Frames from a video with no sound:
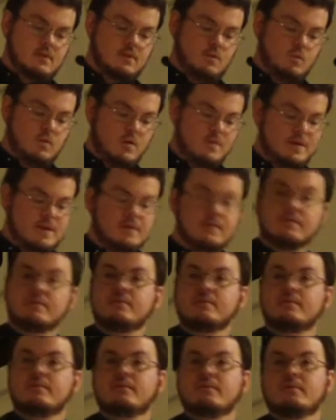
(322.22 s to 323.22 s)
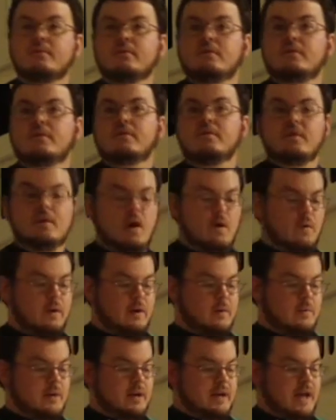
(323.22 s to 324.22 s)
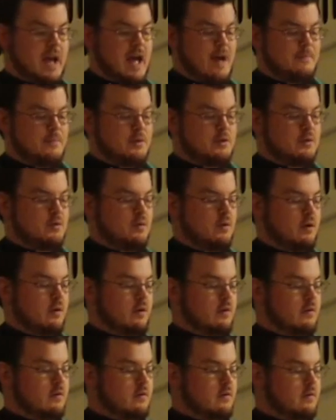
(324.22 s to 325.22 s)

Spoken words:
The woman, knowing what had happened to her,